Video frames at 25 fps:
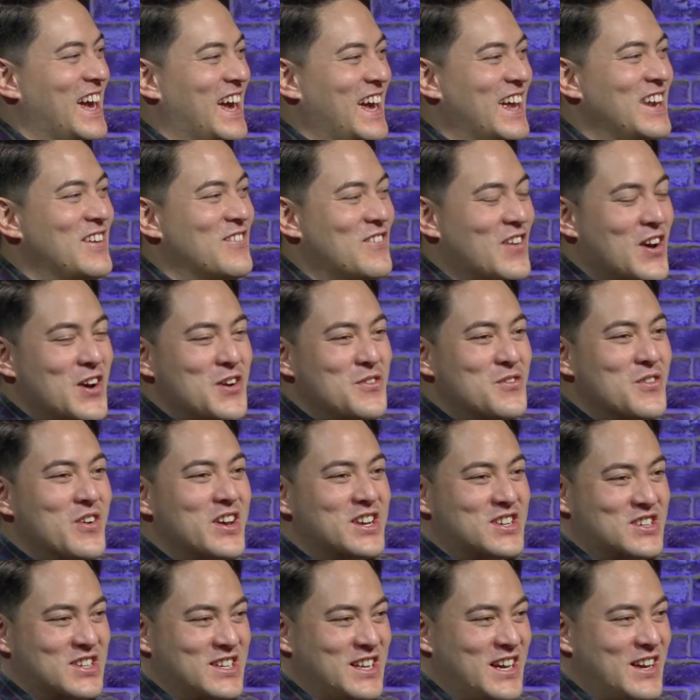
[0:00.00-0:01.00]
a very
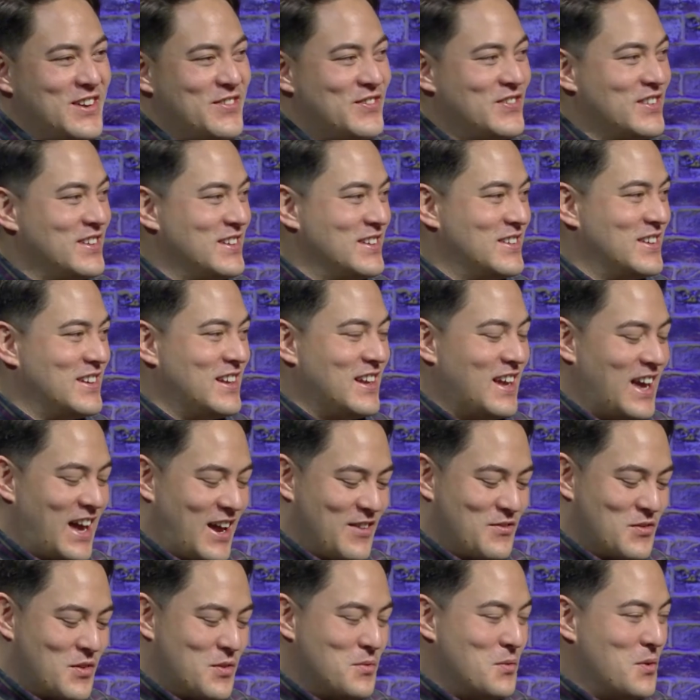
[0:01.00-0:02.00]
rich life and
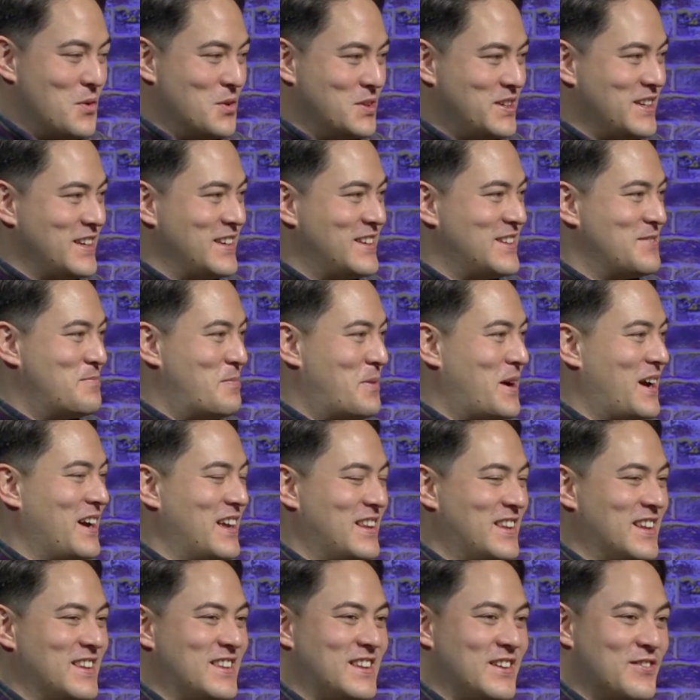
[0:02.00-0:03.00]
rewarded by
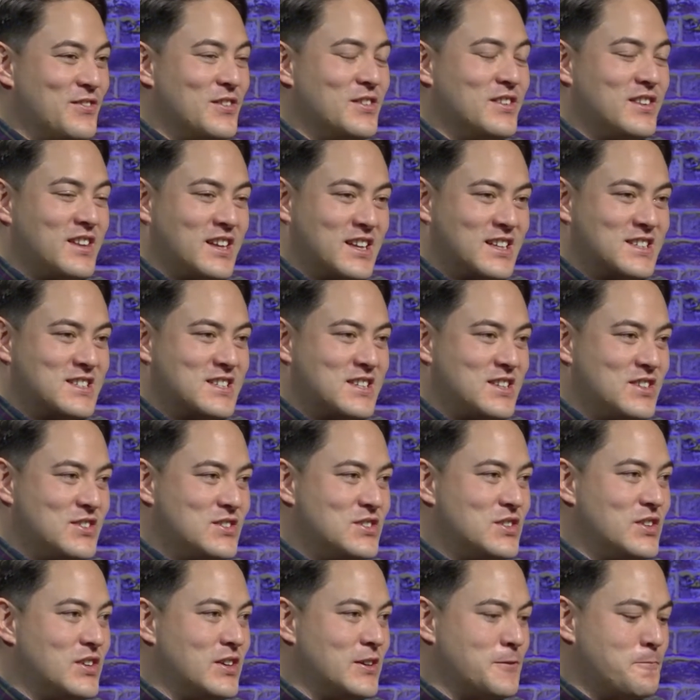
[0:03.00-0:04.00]
the different things that you're
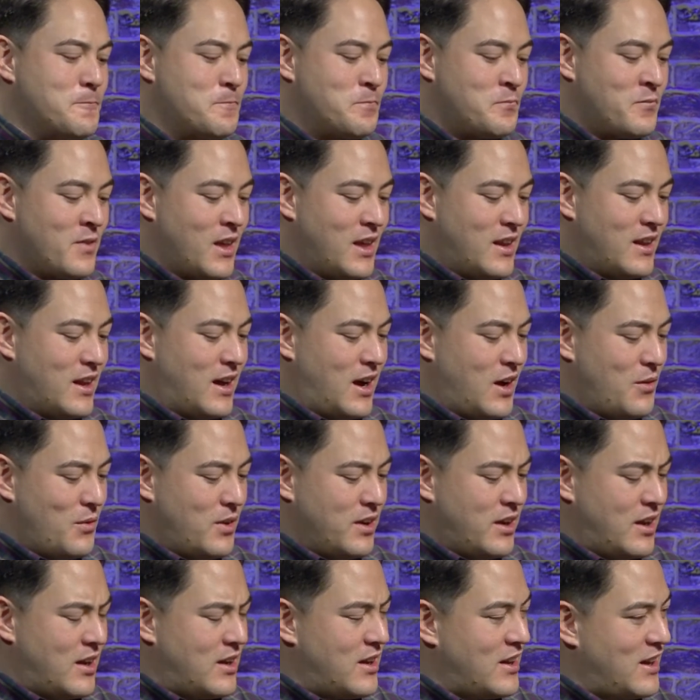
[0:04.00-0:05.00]
doing. Now, I
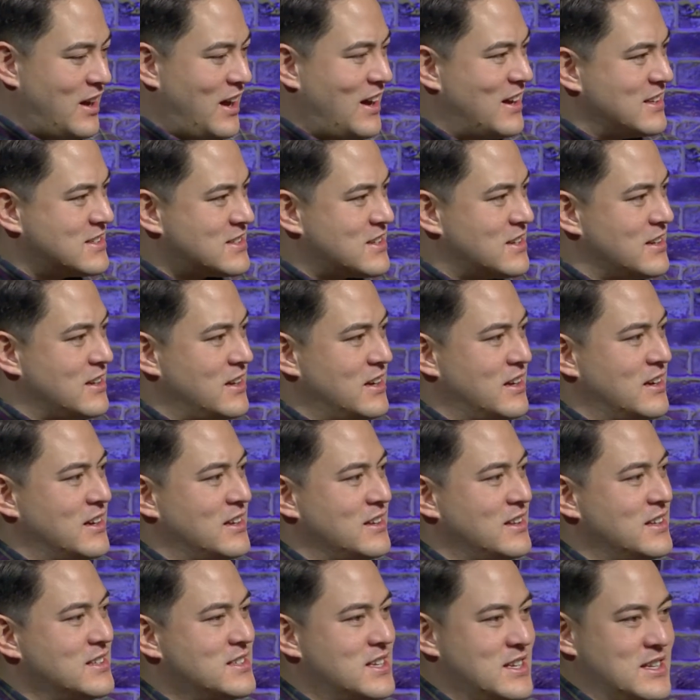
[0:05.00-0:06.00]
want to ask,
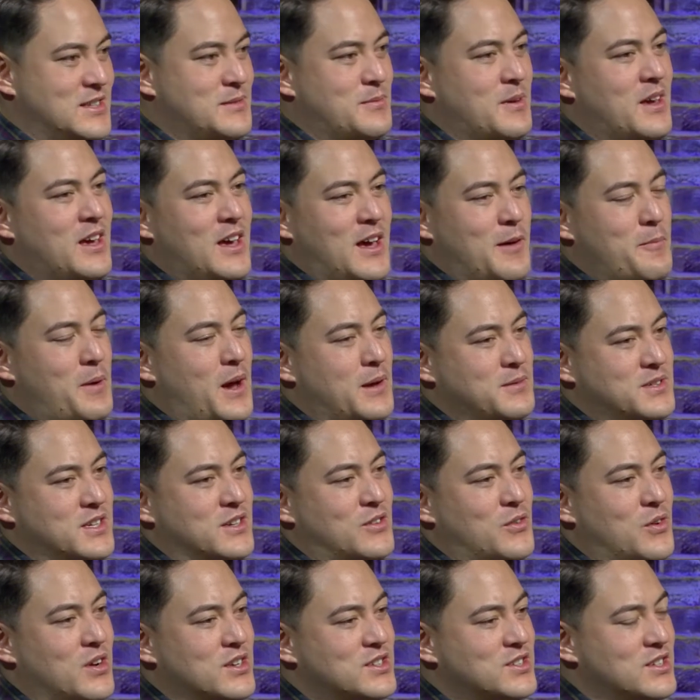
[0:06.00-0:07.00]
this is perhaps a
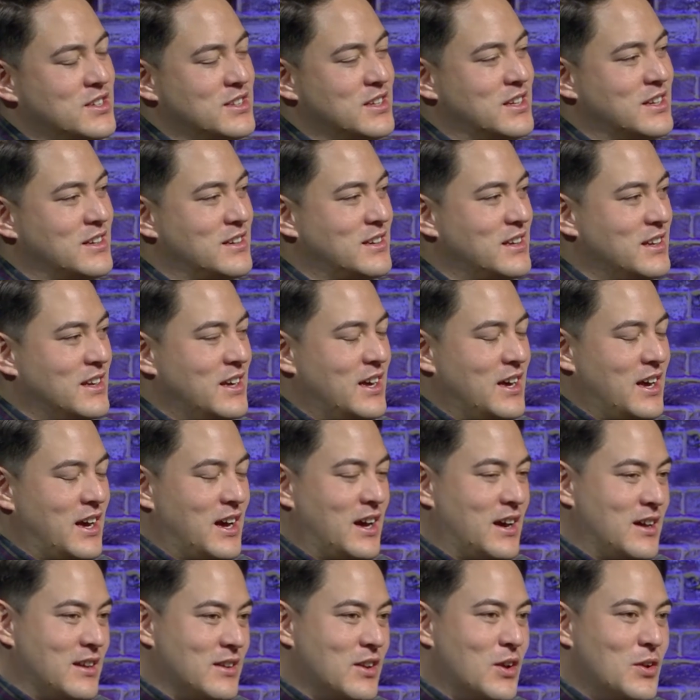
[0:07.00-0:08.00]
question that
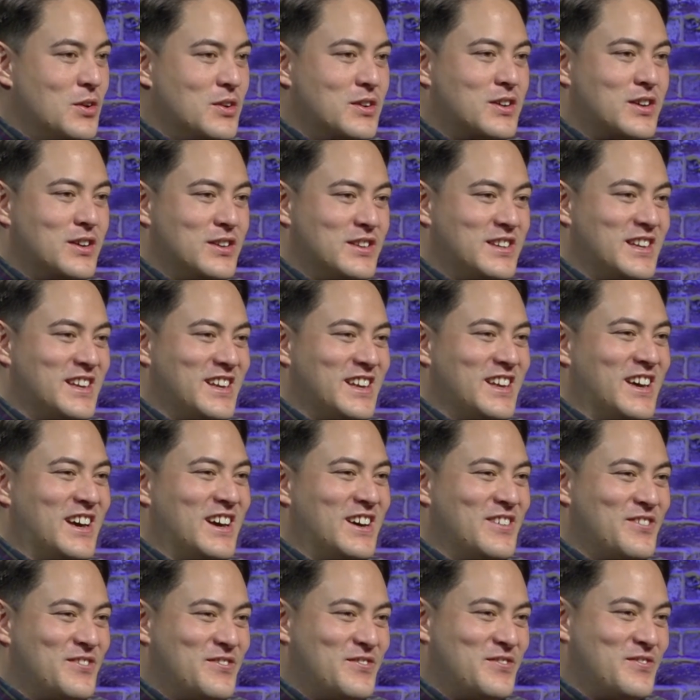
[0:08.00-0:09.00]
Lola could
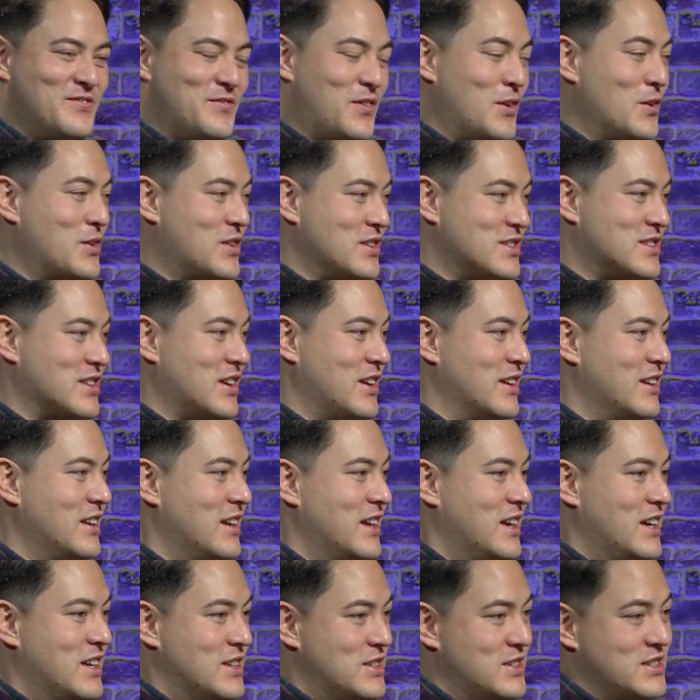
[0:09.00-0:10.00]
focus on,
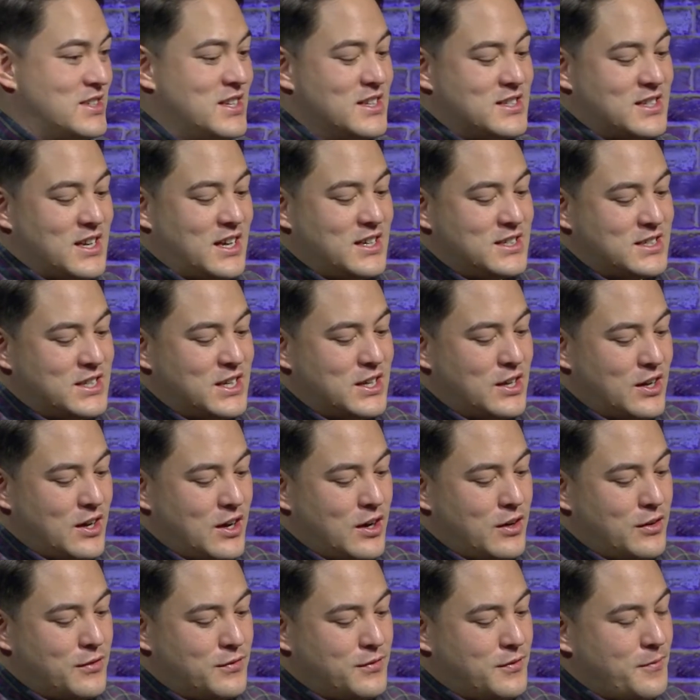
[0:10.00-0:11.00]
just this idea
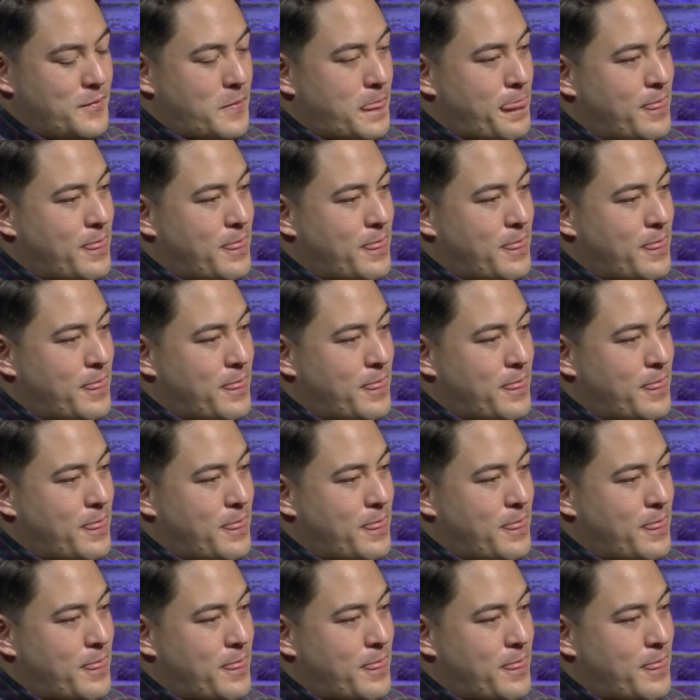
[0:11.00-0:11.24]
of